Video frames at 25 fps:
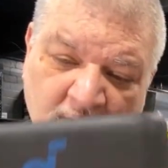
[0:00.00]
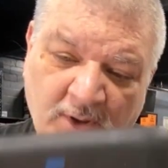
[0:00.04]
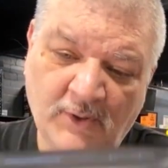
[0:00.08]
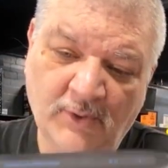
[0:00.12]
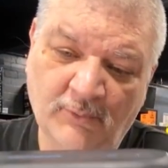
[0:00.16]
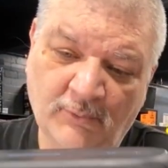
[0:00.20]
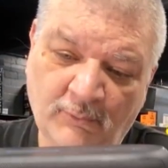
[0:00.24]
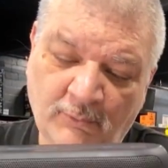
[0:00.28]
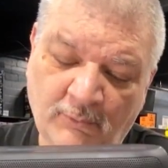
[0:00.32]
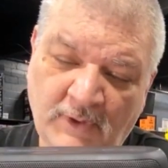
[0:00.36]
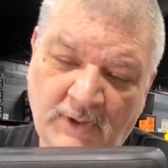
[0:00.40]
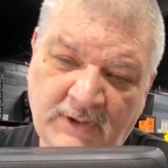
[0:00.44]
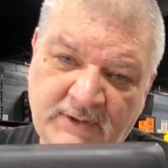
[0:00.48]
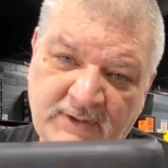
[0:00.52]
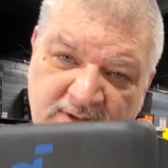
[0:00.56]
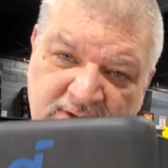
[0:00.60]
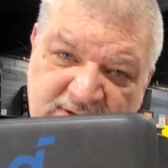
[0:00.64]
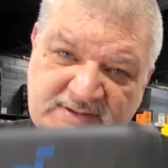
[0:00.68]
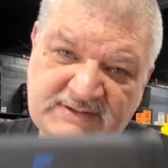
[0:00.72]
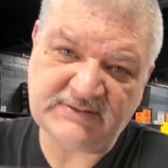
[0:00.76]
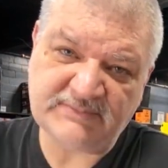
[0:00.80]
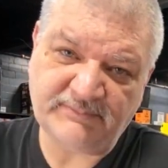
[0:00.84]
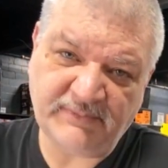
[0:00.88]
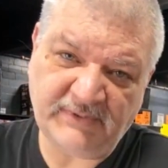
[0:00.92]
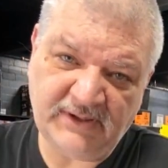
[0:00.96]
run the
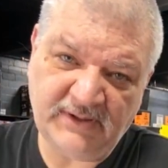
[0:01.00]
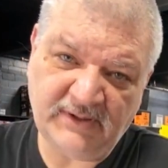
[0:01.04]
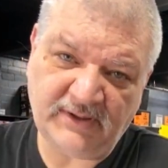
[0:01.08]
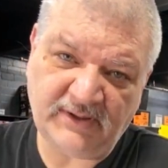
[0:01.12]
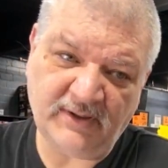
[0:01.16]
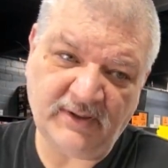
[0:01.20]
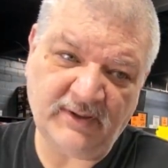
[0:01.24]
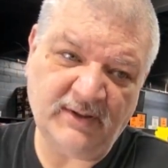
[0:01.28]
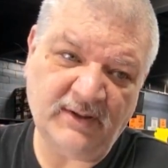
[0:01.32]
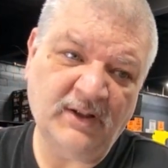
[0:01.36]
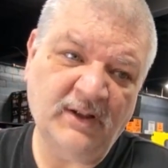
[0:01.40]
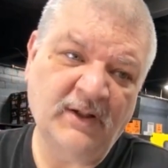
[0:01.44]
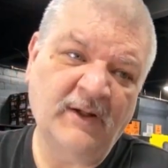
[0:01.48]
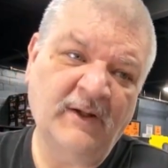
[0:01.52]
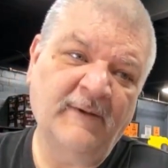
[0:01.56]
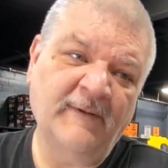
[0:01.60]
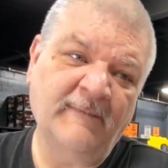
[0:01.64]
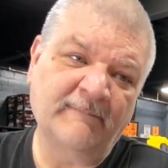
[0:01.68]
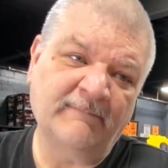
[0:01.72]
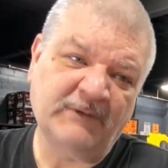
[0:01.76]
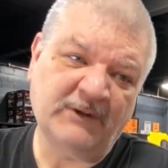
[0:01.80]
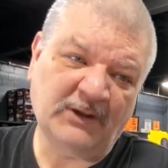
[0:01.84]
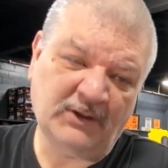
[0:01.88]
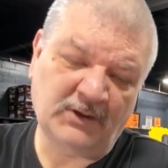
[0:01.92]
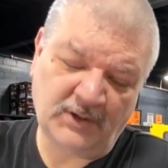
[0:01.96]
speaker,
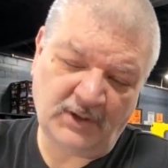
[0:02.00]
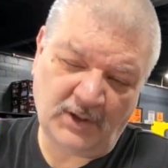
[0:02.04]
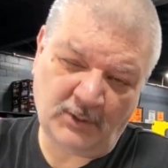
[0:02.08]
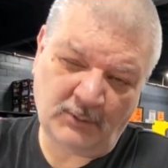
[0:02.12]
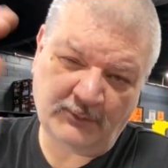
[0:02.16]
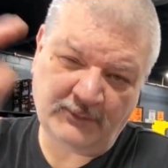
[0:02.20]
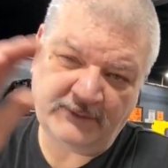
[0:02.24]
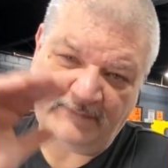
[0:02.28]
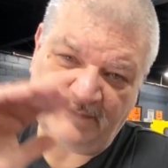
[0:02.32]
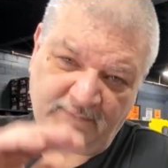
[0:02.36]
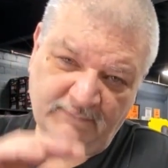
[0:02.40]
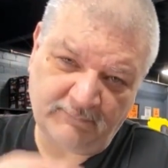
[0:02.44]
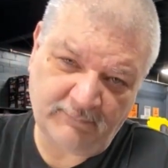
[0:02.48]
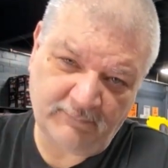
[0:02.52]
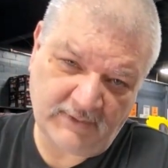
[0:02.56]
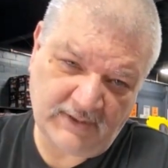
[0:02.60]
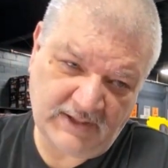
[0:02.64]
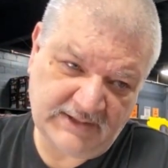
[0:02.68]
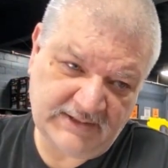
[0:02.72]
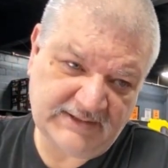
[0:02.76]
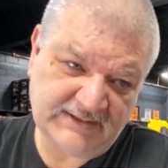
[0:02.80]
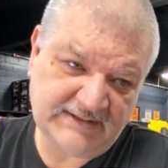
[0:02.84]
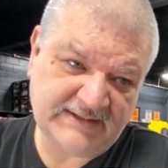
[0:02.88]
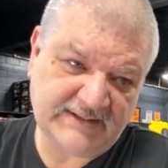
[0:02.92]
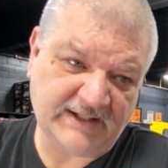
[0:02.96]
the lower the
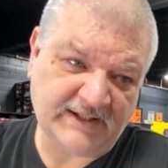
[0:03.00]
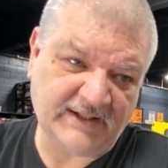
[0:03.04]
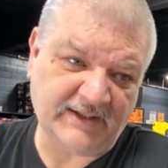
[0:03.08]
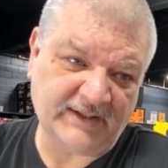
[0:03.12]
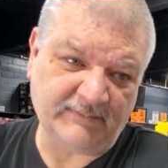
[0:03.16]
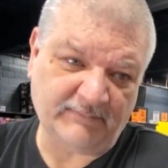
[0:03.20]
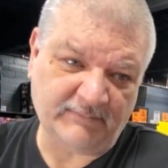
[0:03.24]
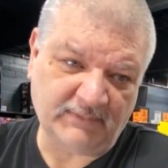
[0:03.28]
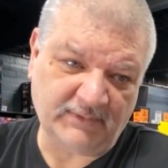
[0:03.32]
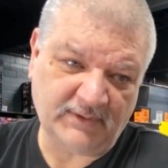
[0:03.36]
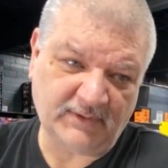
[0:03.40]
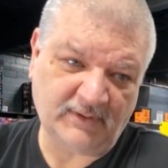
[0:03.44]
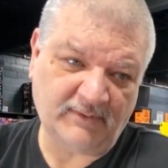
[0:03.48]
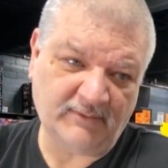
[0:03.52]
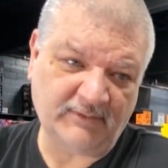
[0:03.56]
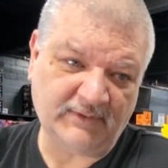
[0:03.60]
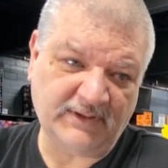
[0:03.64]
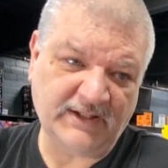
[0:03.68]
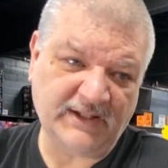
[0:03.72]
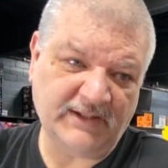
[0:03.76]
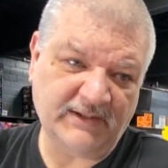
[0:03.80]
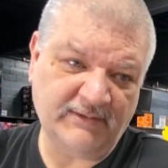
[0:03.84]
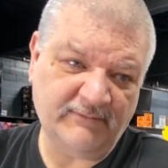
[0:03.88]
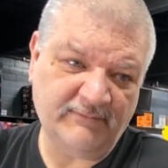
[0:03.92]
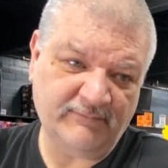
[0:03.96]
run time.
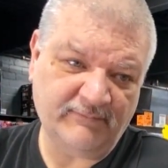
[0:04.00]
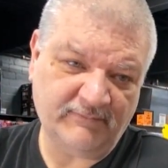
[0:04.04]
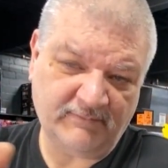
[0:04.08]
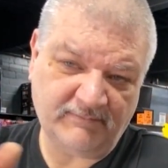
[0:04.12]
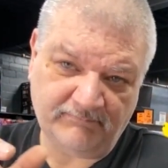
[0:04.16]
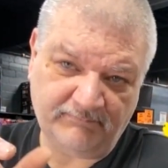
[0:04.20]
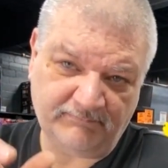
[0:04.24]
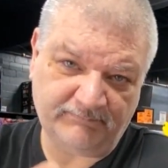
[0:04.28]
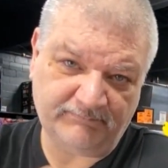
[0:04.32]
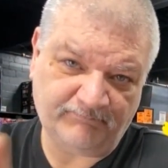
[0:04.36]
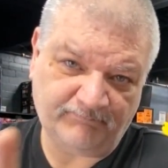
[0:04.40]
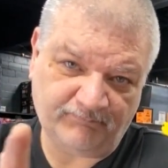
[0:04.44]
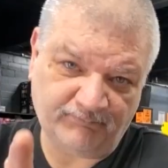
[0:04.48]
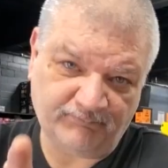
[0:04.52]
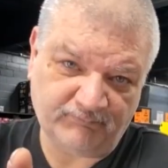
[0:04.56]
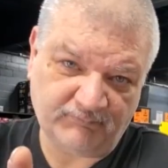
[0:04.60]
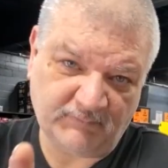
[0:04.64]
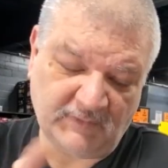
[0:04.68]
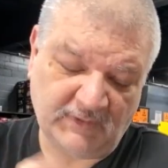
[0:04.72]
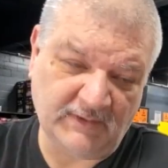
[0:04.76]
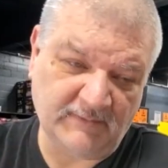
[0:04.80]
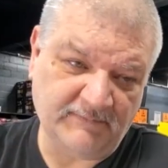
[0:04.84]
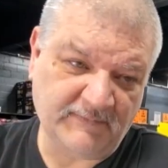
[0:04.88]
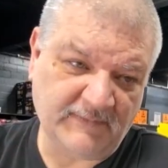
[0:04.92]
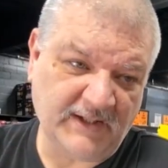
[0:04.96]
Okay,
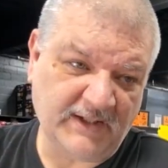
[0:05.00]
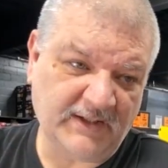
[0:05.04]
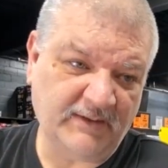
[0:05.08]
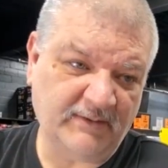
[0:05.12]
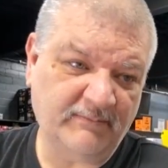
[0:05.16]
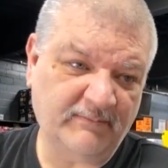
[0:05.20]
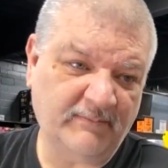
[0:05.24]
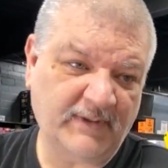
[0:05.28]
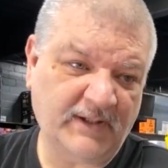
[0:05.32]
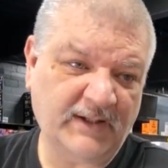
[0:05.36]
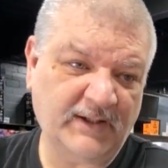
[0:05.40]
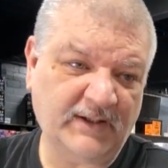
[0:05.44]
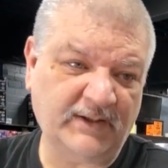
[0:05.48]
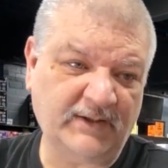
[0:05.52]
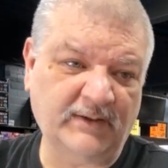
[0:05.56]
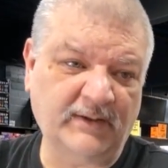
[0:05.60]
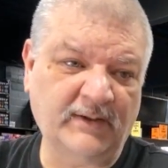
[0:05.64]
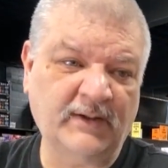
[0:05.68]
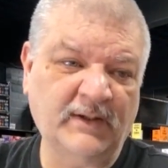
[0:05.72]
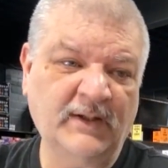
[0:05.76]
keep that in mind.